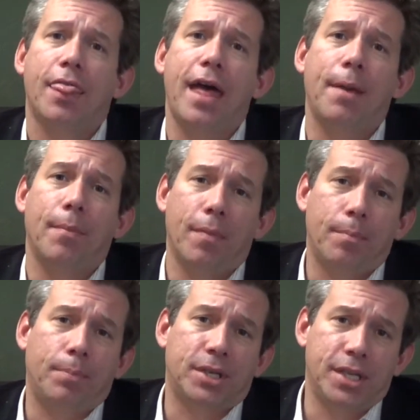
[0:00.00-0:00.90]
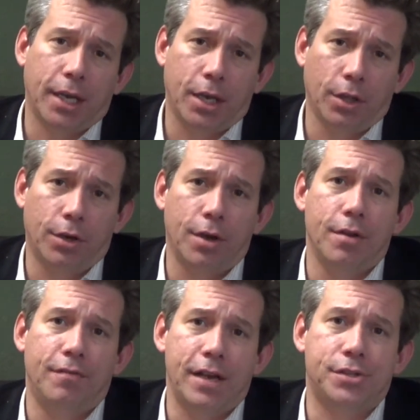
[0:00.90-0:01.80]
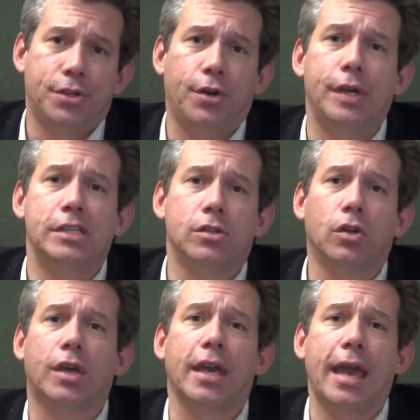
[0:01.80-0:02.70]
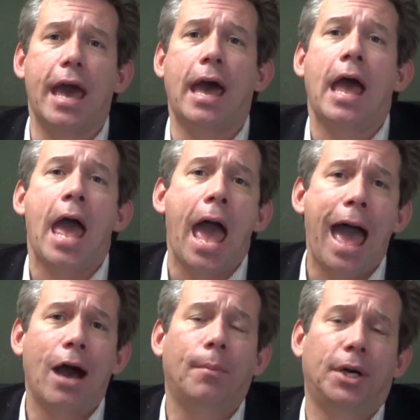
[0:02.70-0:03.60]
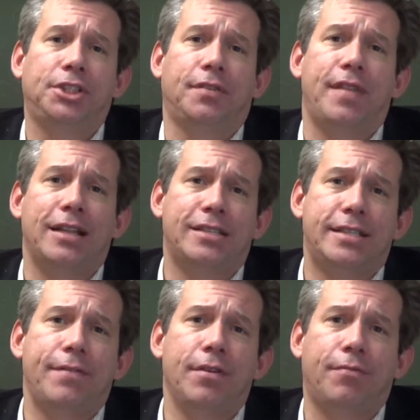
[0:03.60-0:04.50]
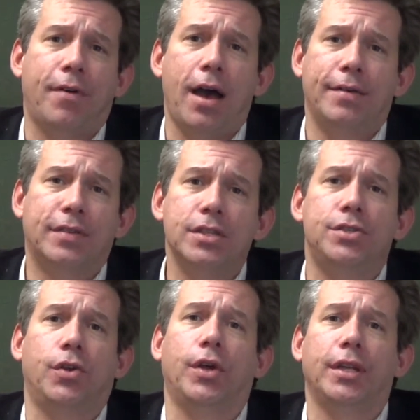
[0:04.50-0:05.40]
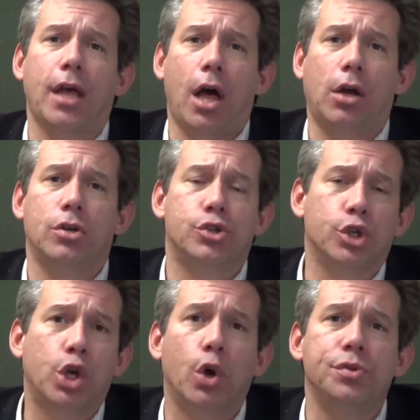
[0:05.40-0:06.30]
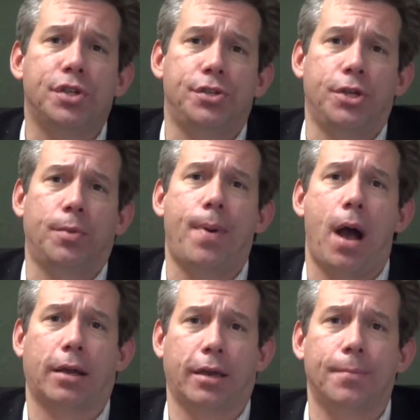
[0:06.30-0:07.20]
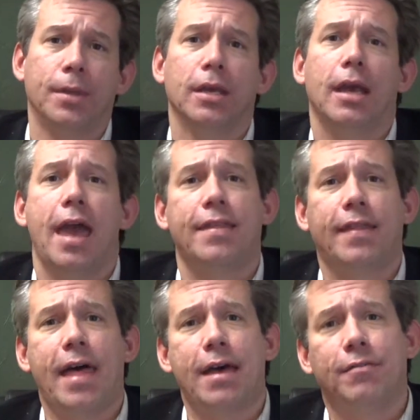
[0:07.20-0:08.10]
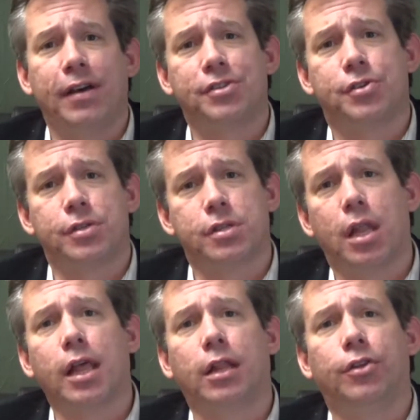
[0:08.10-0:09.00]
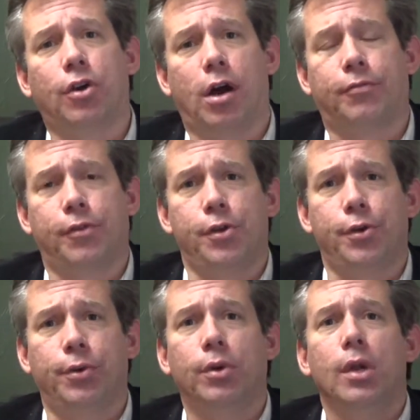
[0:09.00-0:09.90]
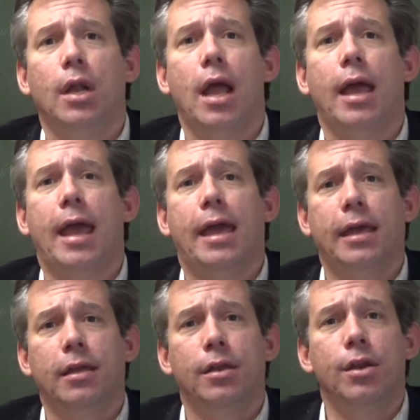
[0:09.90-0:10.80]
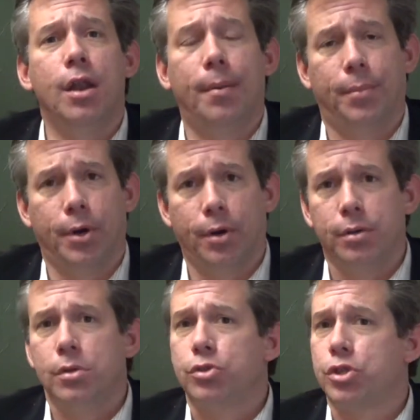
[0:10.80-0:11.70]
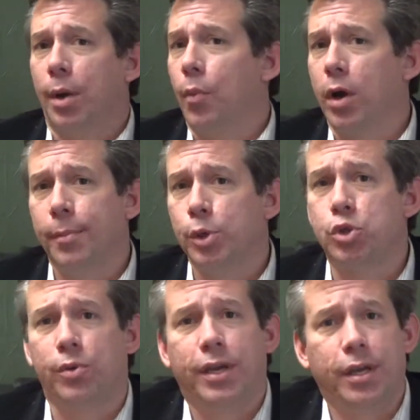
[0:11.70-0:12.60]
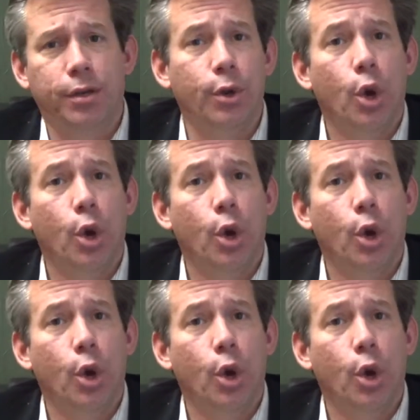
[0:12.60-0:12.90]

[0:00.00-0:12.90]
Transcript: that particular investor is looking at how much of that $75 gazillion goes into your pocket. And then that investor is likely to offer you a number somewhere between